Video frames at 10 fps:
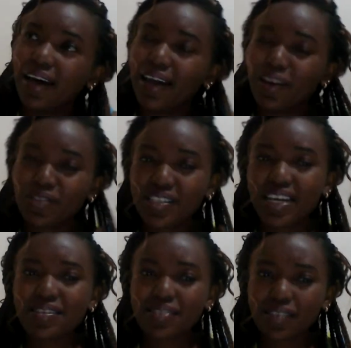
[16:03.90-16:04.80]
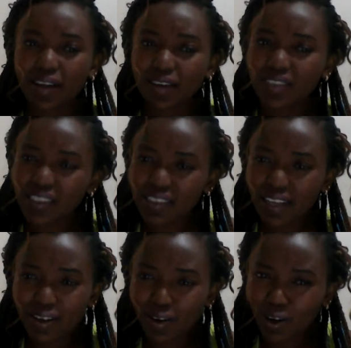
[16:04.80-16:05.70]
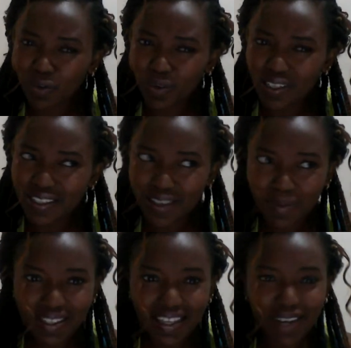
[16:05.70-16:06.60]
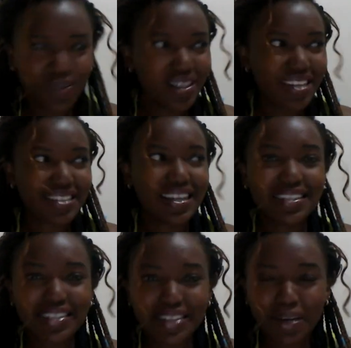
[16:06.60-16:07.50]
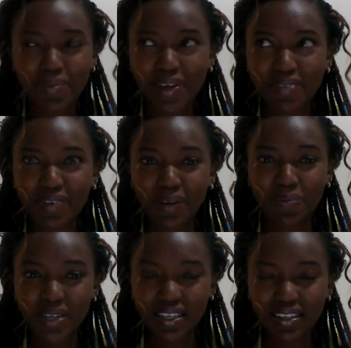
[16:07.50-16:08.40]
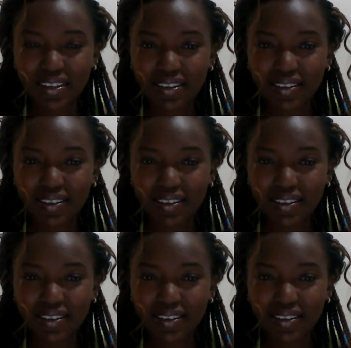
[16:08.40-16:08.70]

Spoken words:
And I was just like, God, what dream is that? What does that dream even mean?